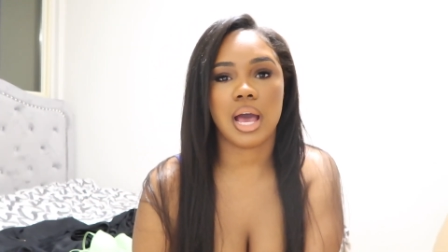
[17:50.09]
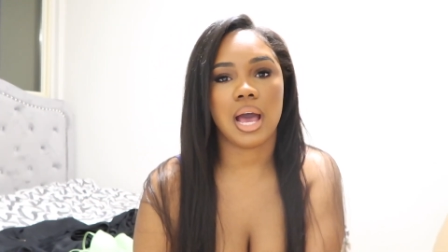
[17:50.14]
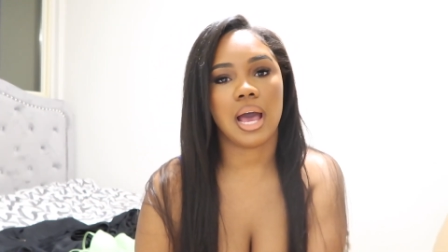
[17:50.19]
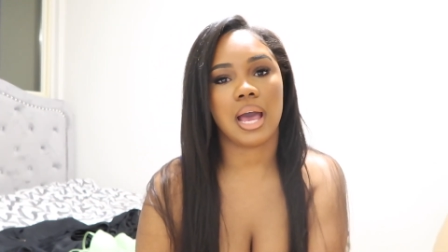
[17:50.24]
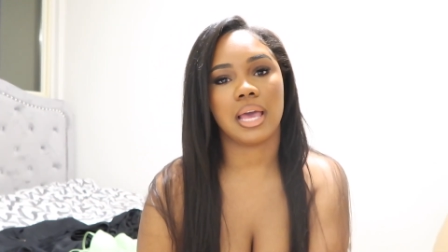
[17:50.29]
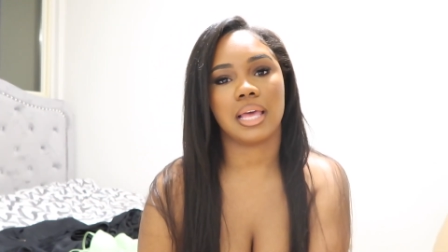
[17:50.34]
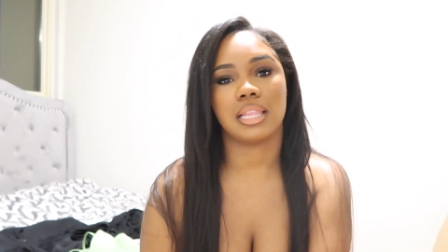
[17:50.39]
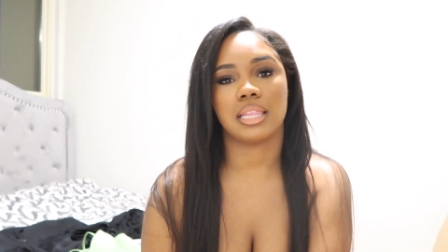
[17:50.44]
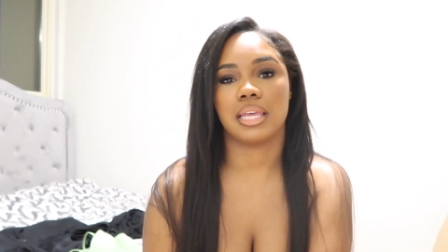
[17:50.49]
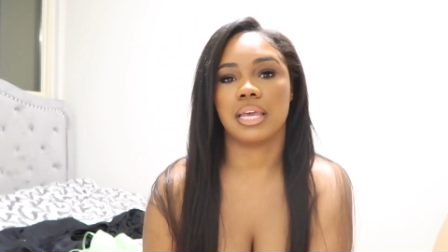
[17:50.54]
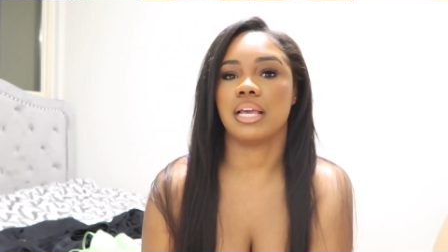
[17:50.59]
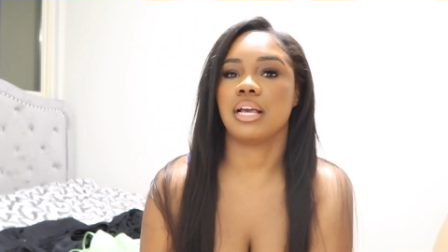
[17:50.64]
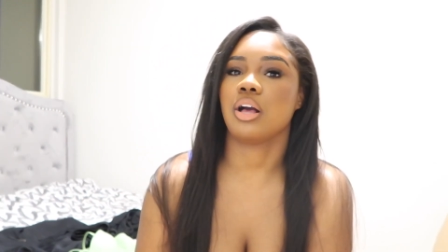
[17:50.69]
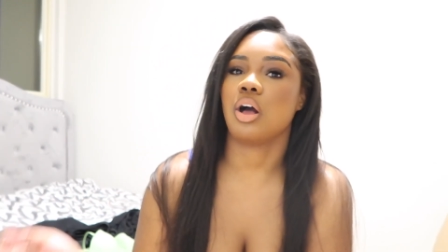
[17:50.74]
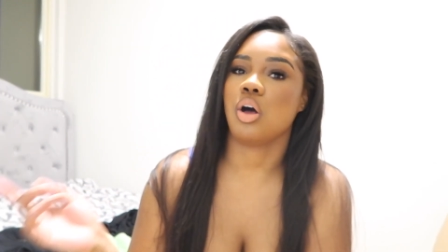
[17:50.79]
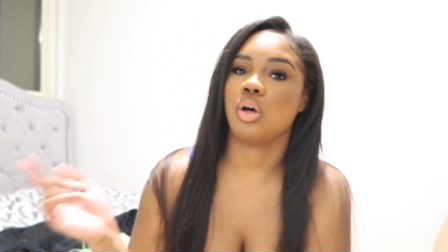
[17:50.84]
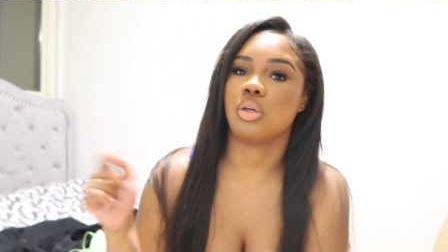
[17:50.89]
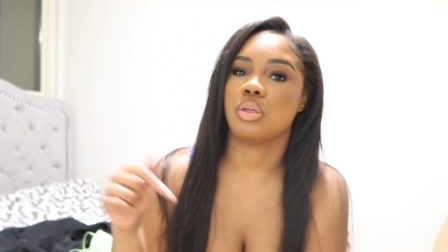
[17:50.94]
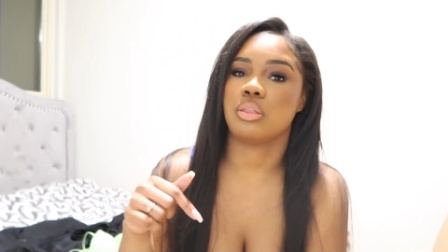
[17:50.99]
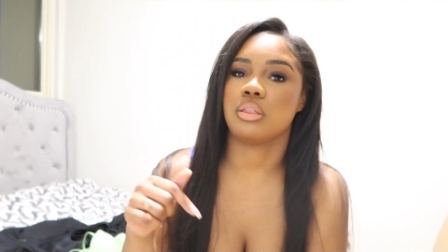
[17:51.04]
I
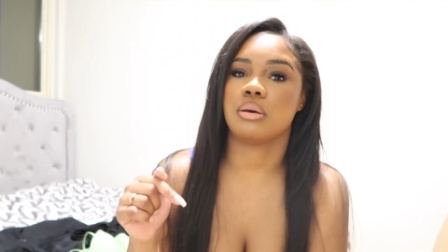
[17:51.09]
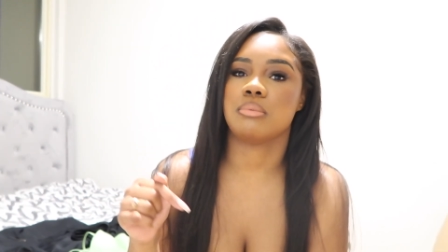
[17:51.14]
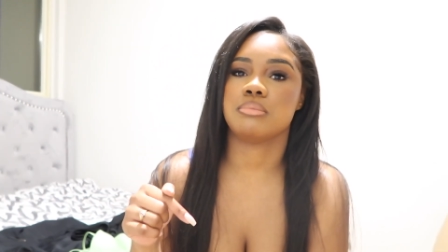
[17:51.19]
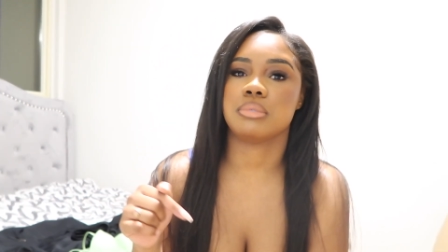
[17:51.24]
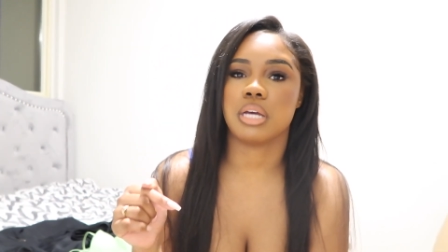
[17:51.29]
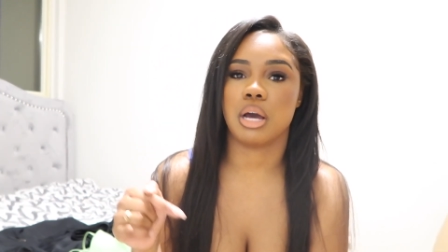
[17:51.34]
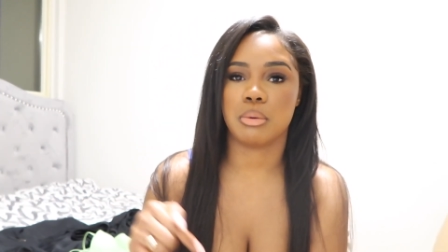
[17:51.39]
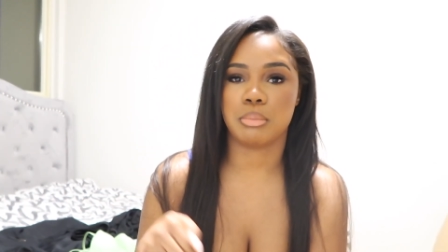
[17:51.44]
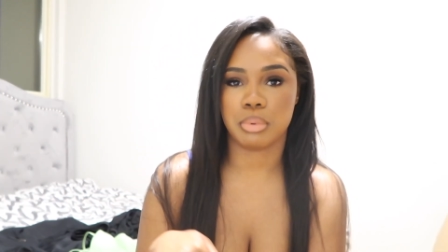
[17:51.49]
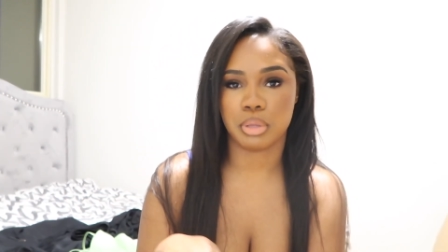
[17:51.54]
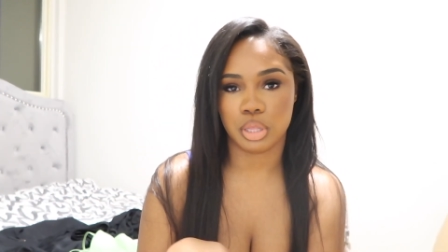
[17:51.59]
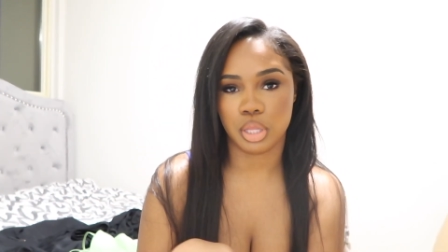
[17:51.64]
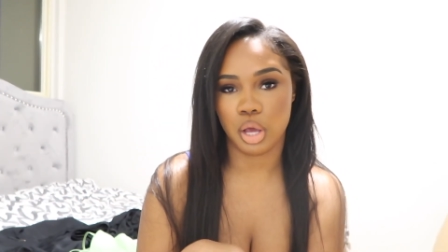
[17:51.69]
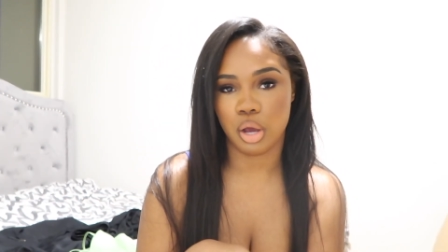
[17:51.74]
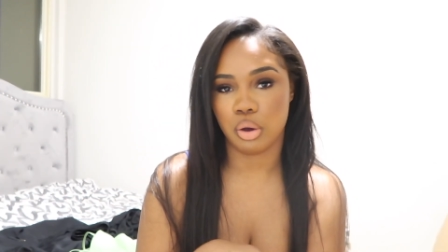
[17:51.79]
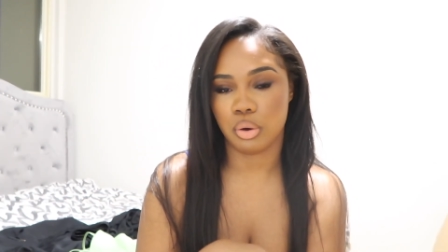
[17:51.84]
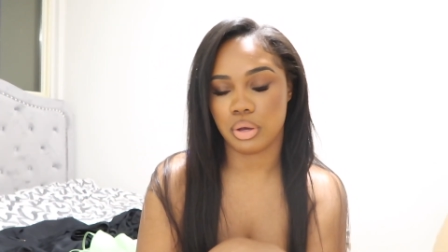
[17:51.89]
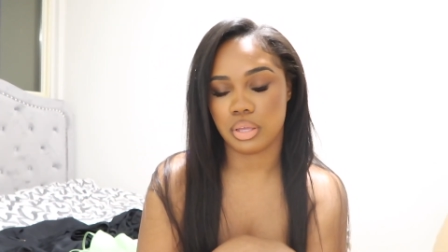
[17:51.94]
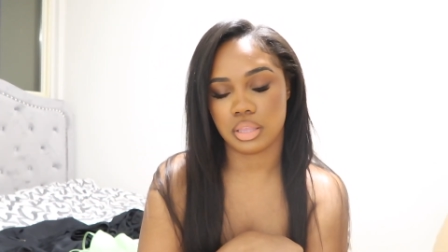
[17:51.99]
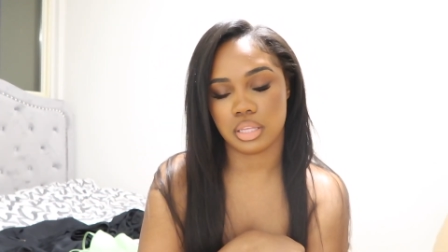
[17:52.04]
link all of them down
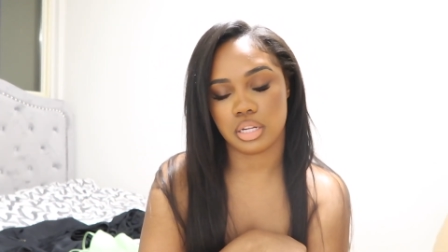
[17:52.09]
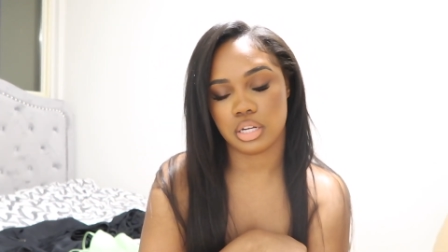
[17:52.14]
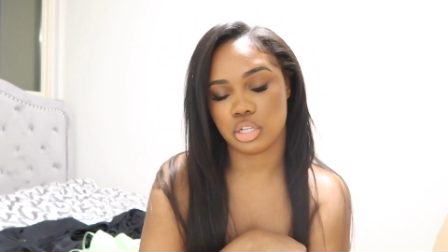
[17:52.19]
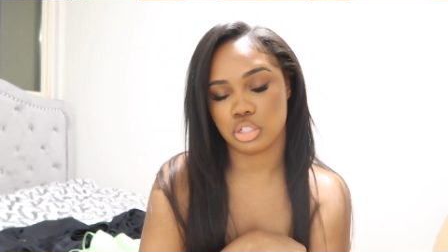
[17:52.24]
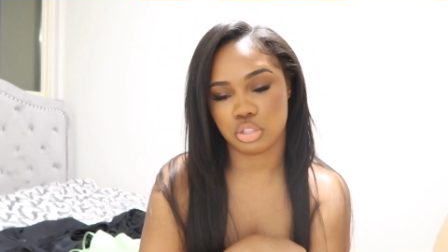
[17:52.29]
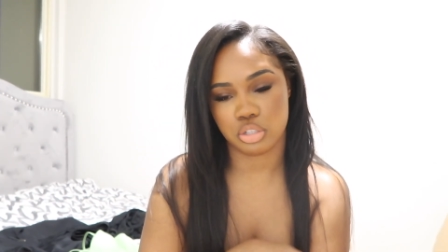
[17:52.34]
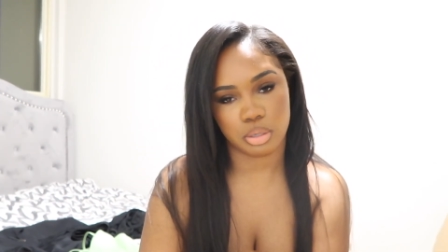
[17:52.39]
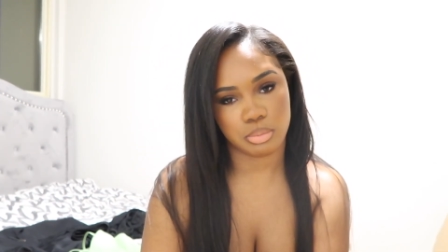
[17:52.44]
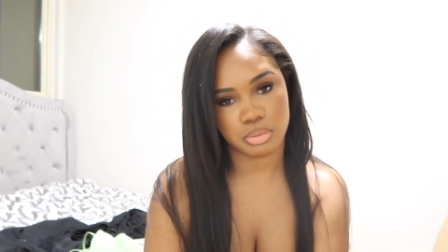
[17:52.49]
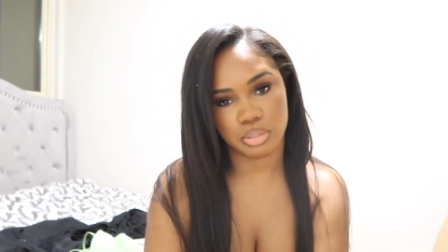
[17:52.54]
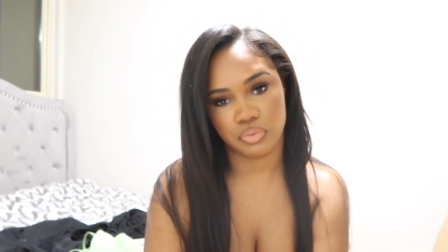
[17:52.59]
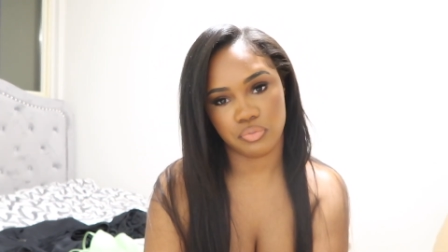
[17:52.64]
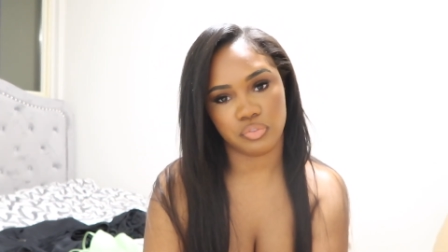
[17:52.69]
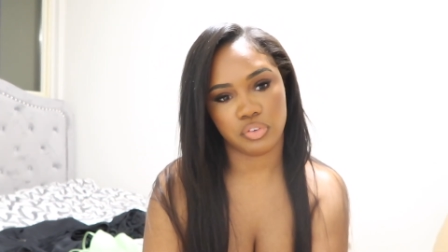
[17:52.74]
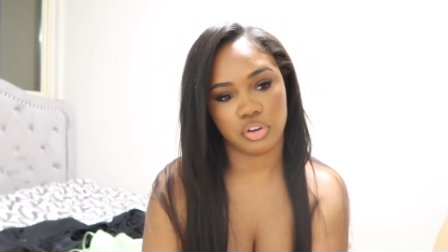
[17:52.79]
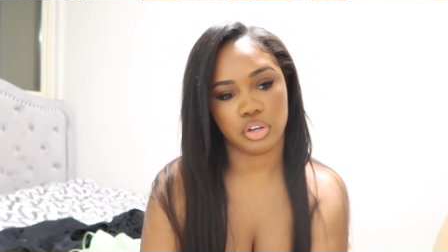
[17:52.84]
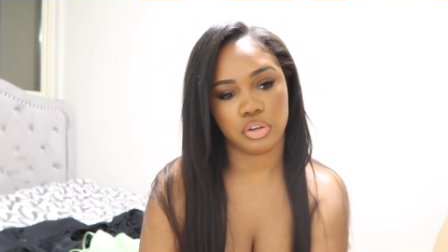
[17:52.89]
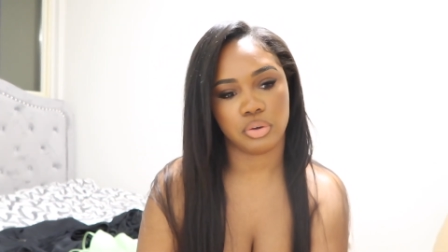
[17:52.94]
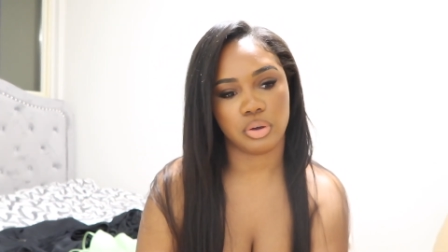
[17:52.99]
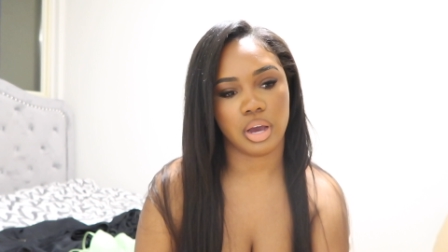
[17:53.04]
below in the description
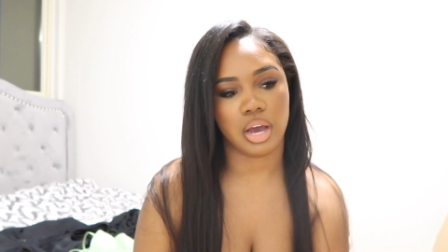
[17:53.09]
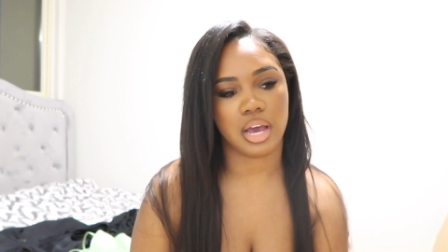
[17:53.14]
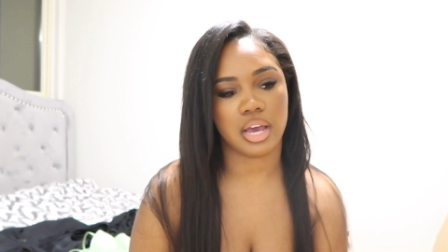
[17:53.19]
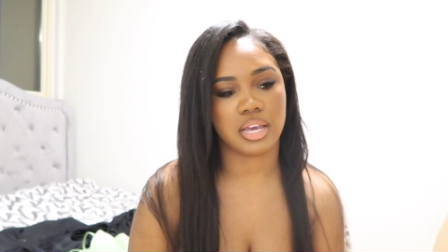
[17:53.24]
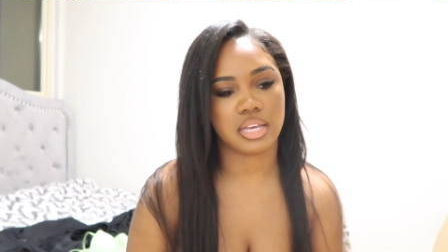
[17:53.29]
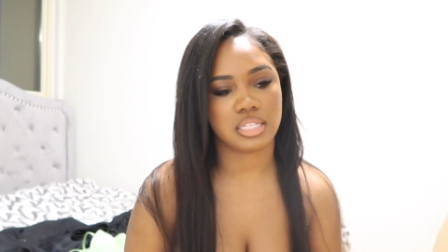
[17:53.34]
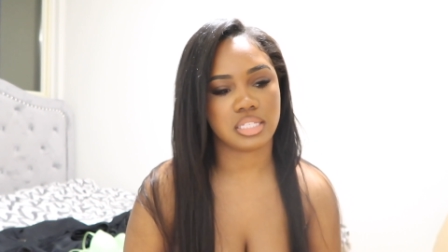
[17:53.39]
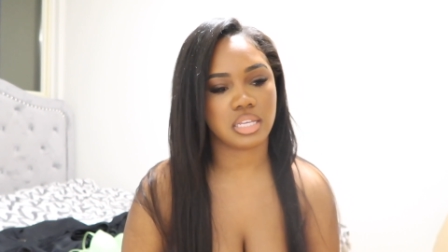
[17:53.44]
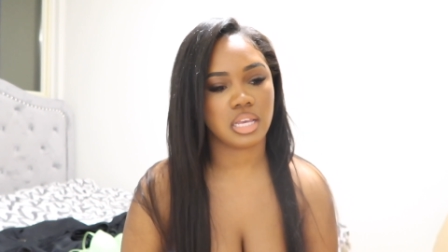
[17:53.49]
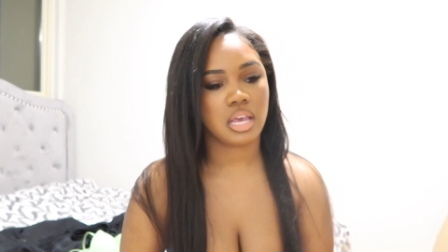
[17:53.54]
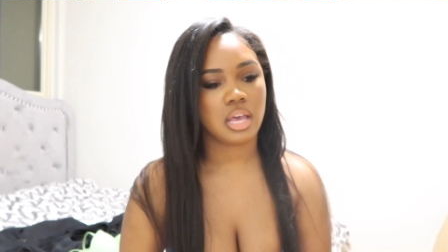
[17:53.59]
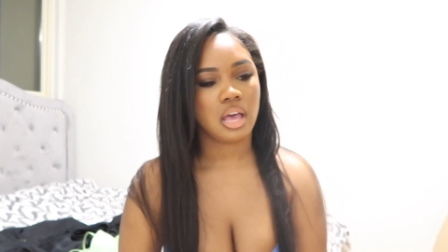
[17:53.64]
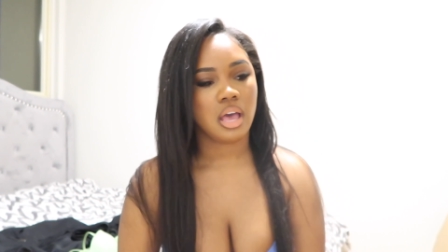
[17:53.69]
for you guys.